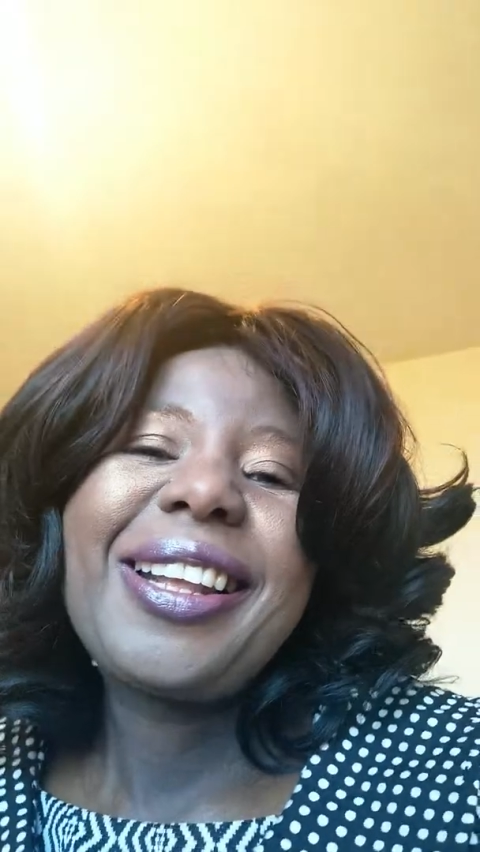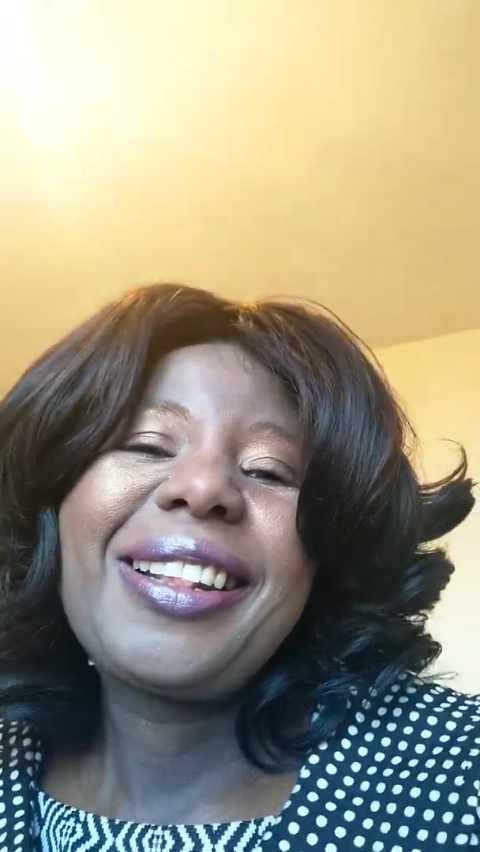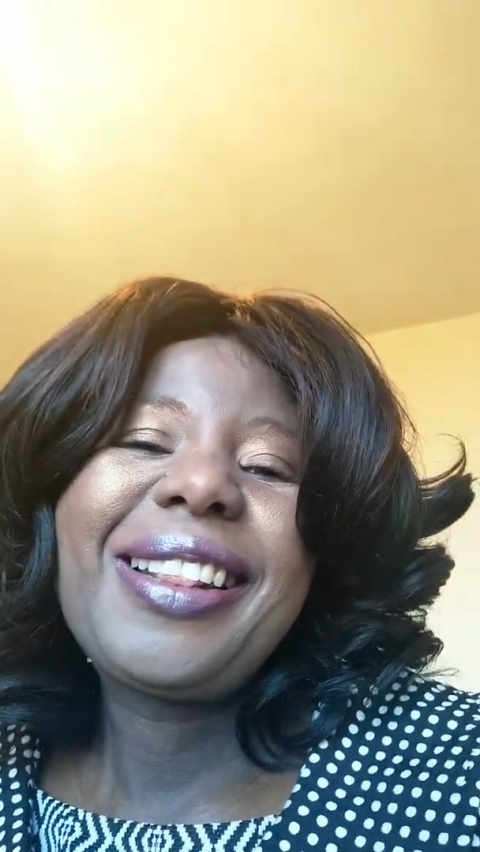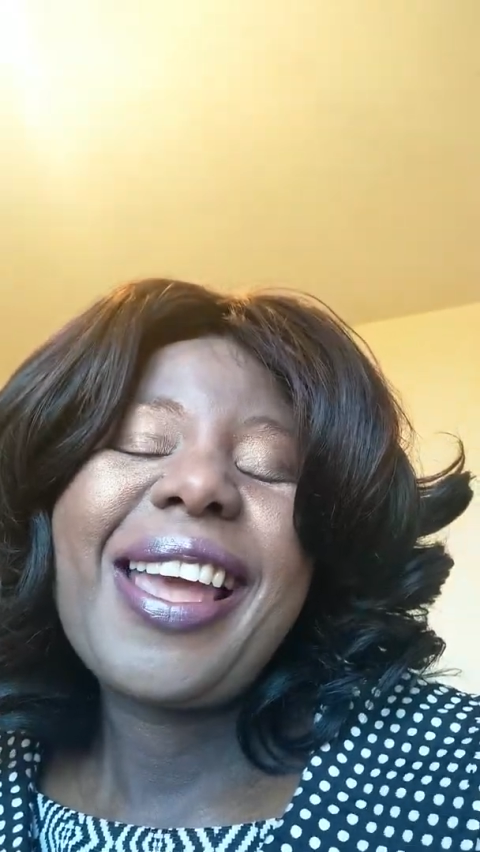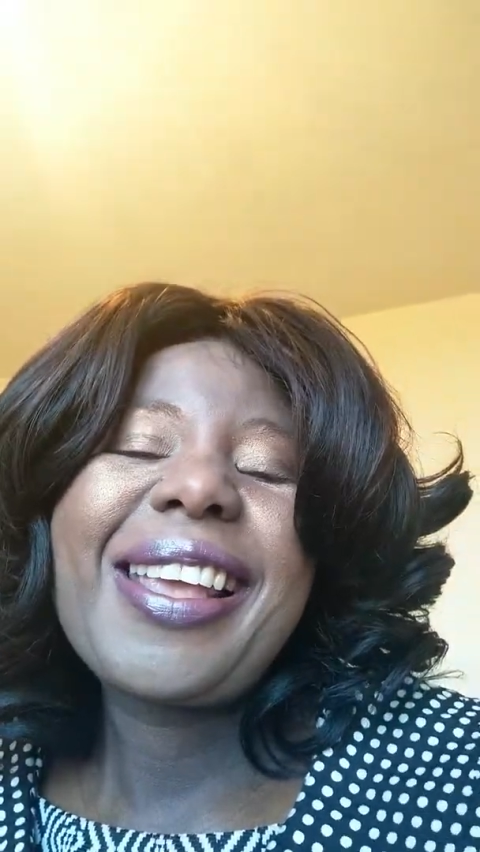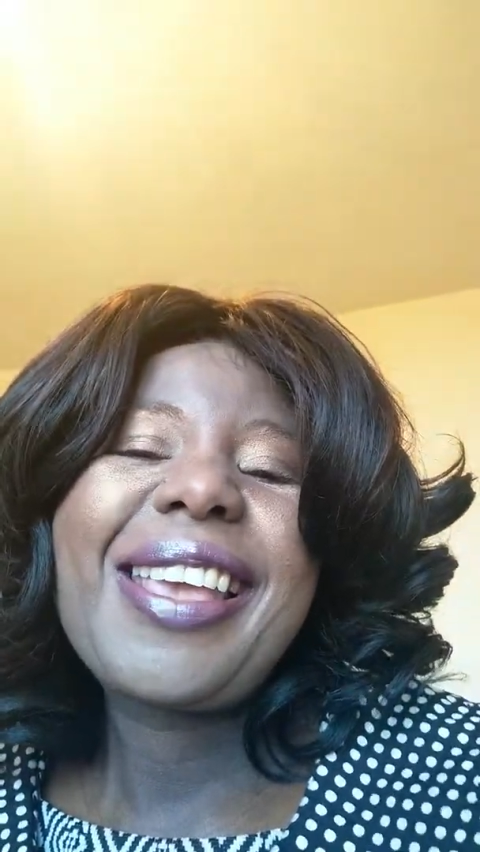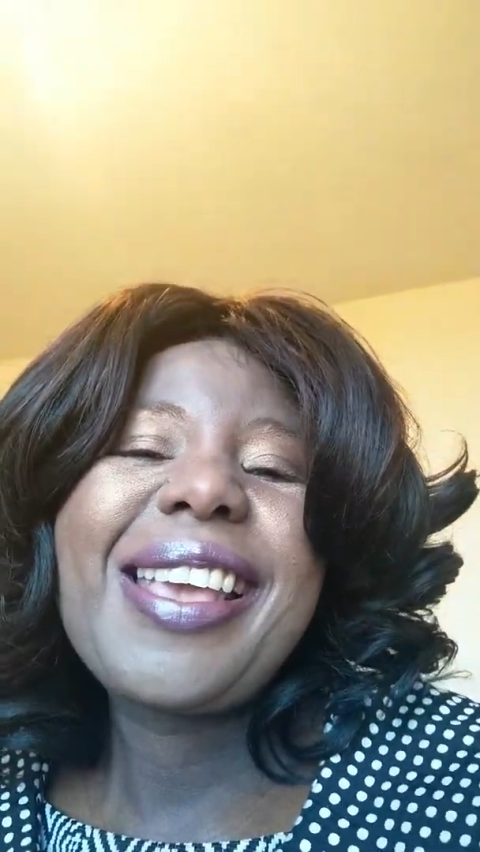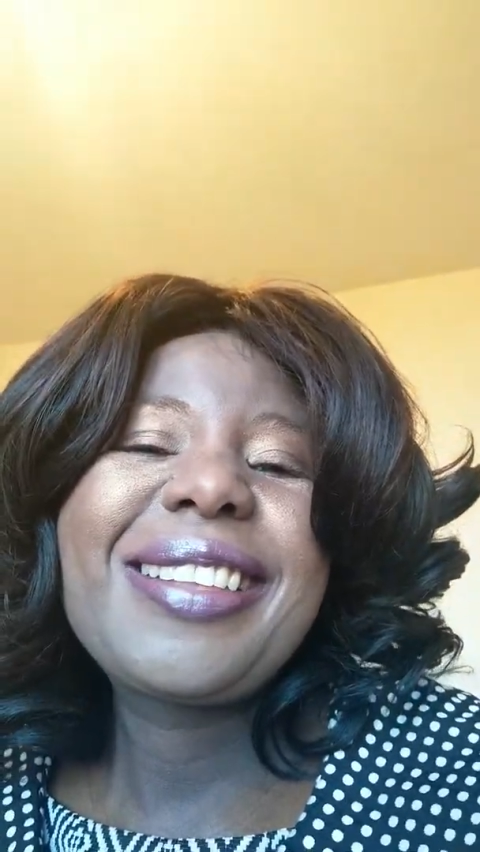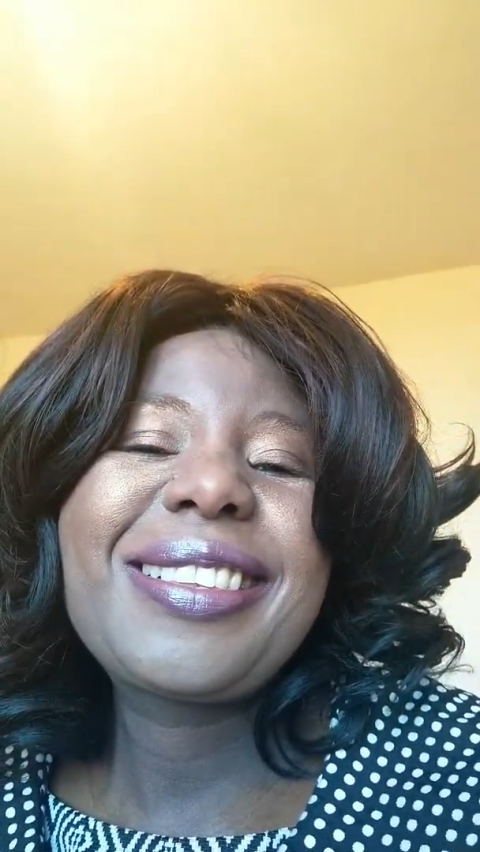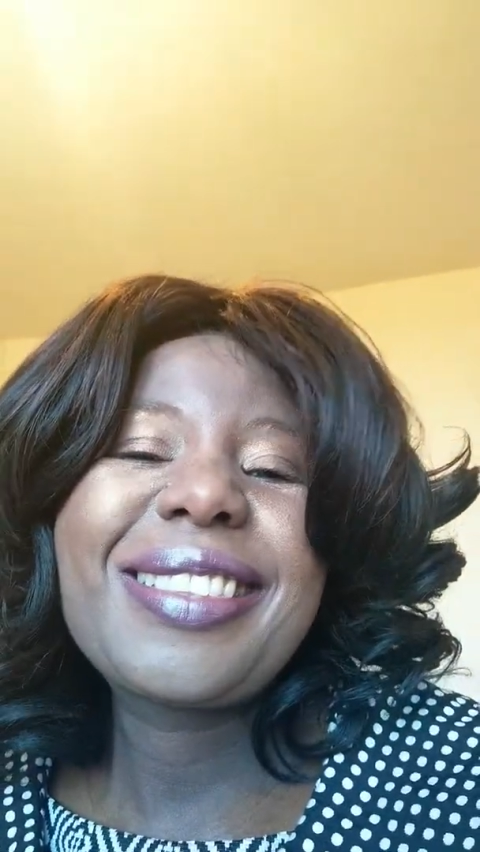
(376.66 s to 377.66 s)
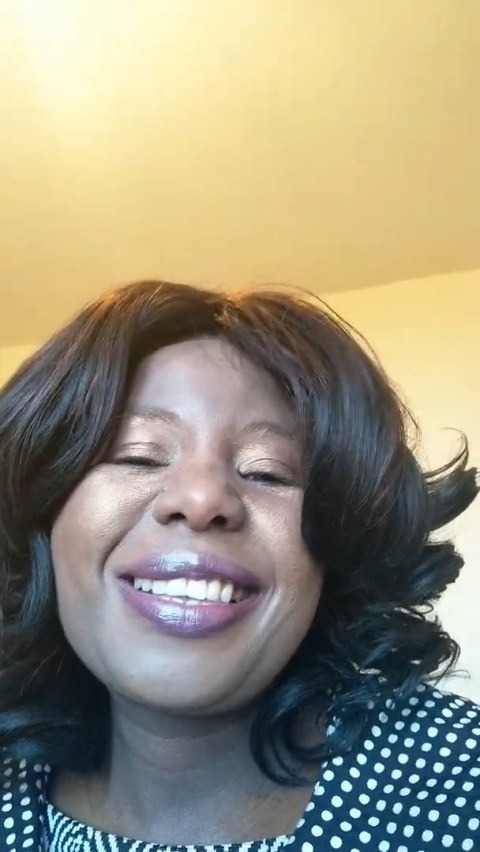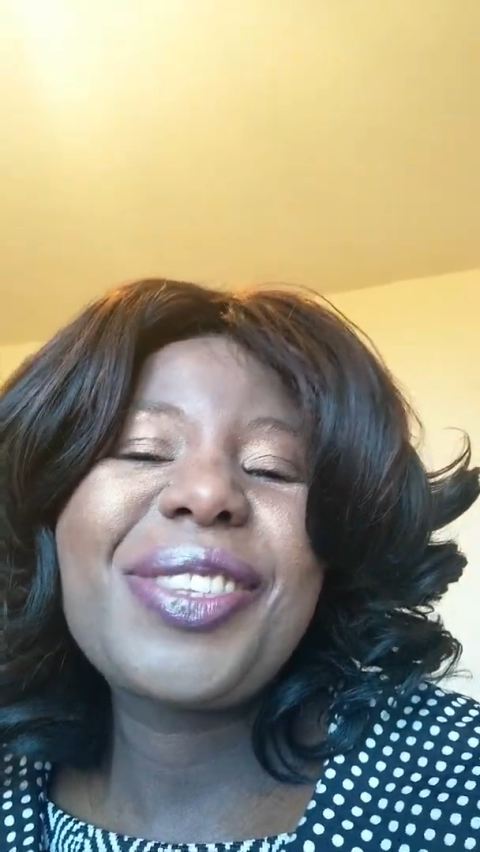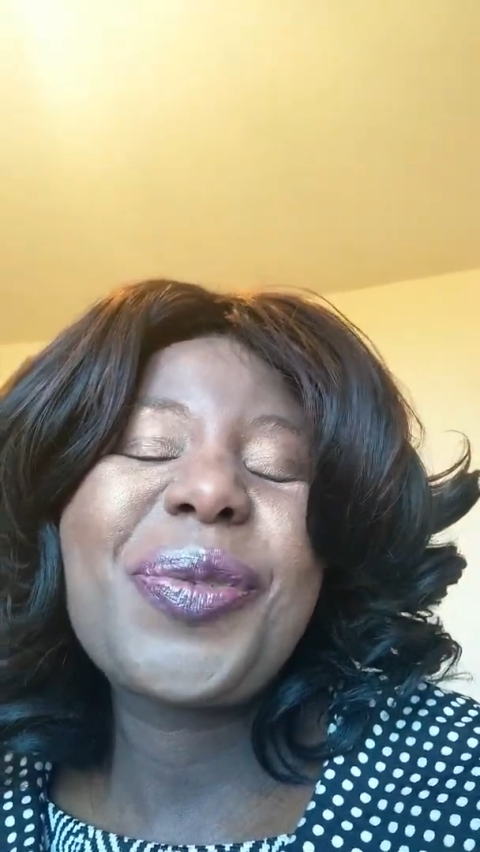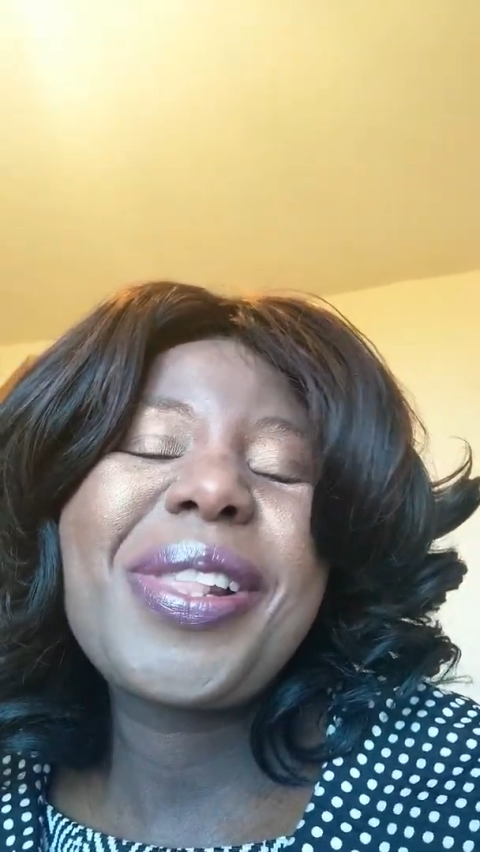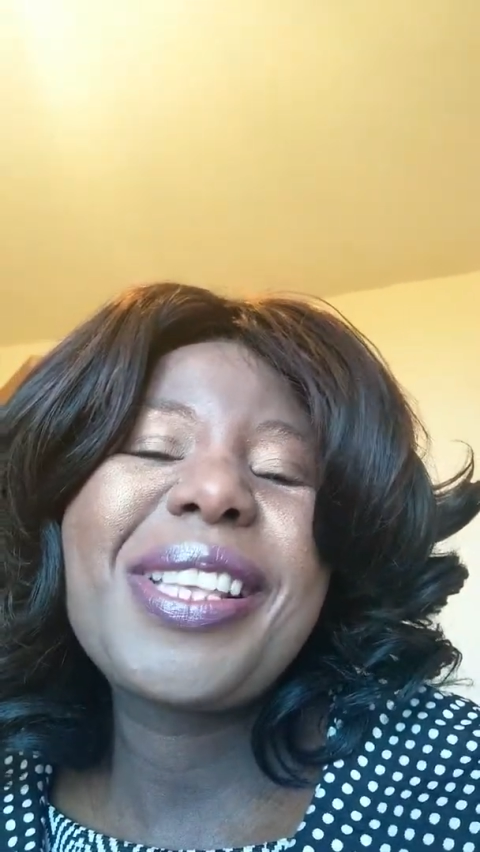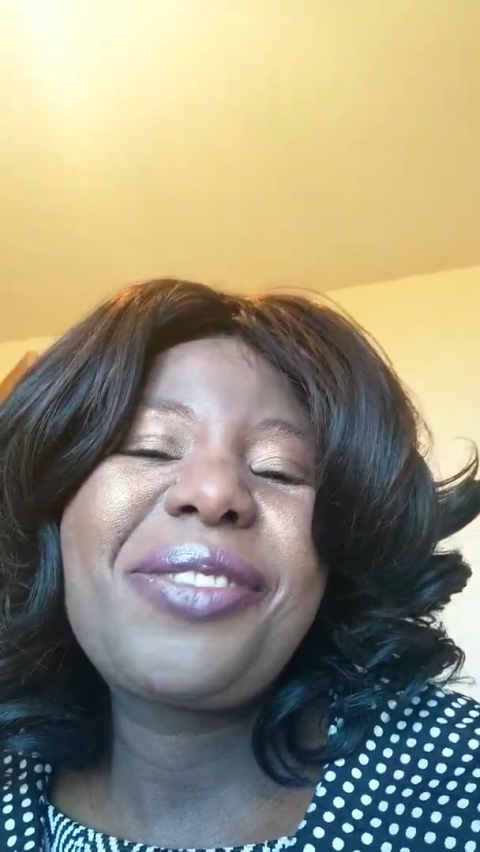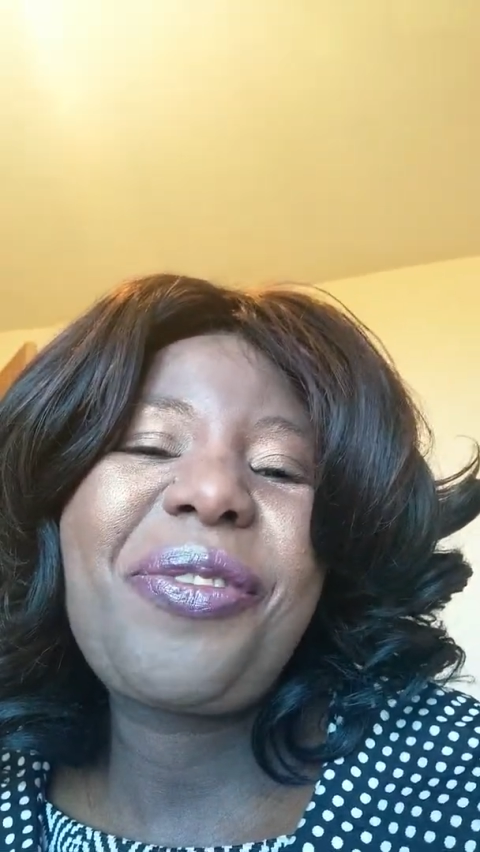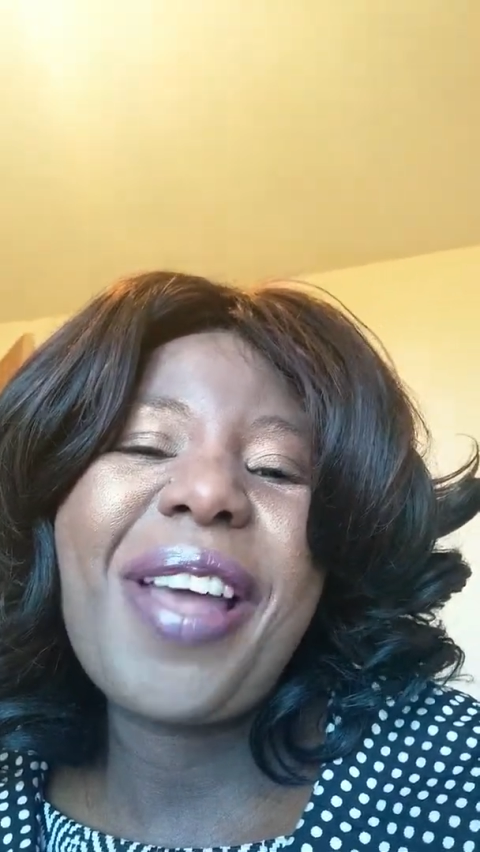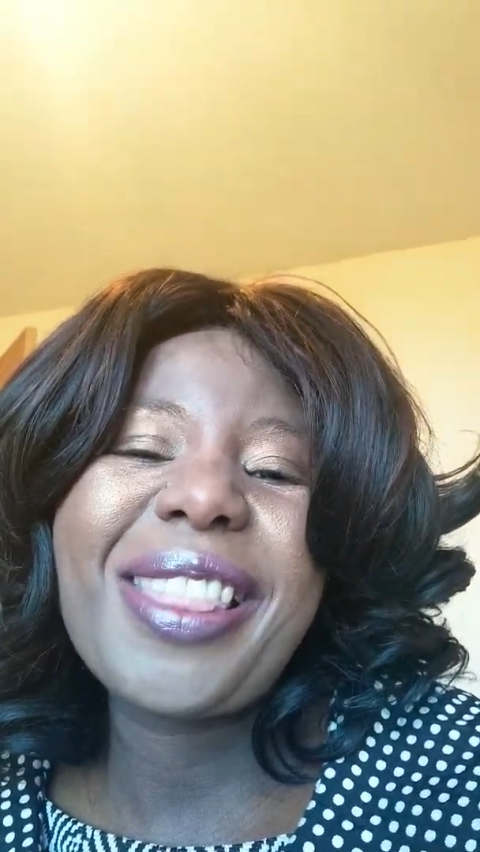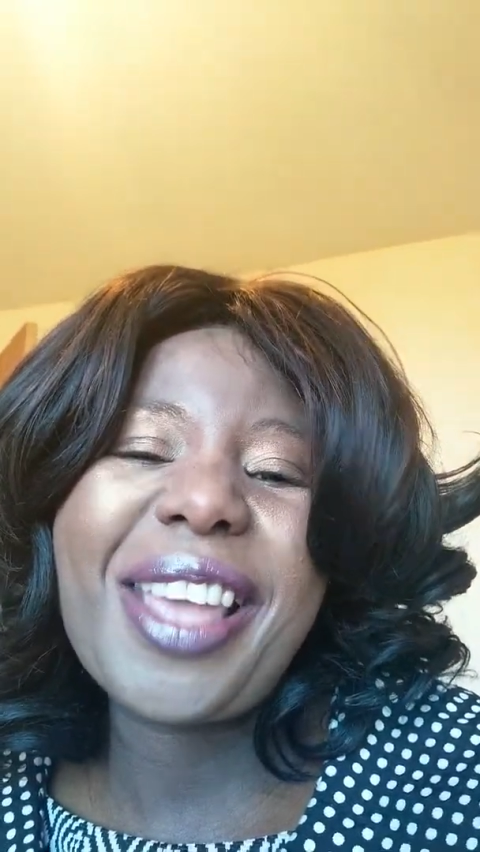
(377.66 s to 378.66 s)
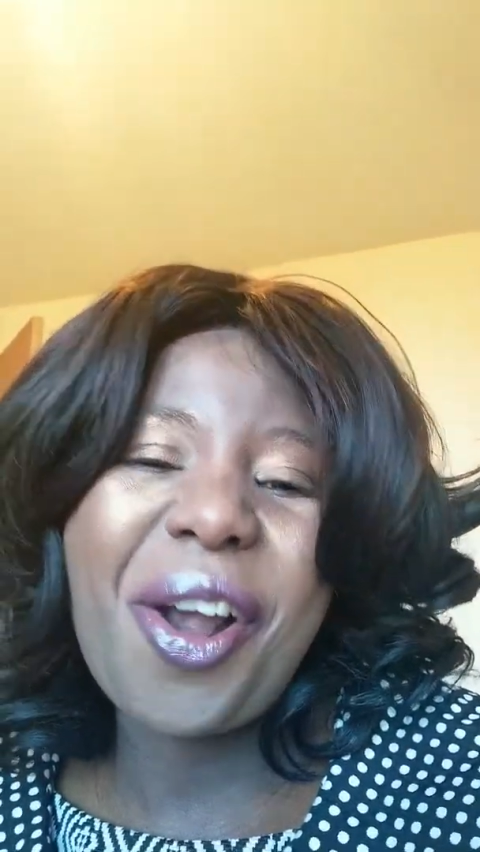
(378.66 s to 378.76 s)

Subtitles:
Like he sits with his Father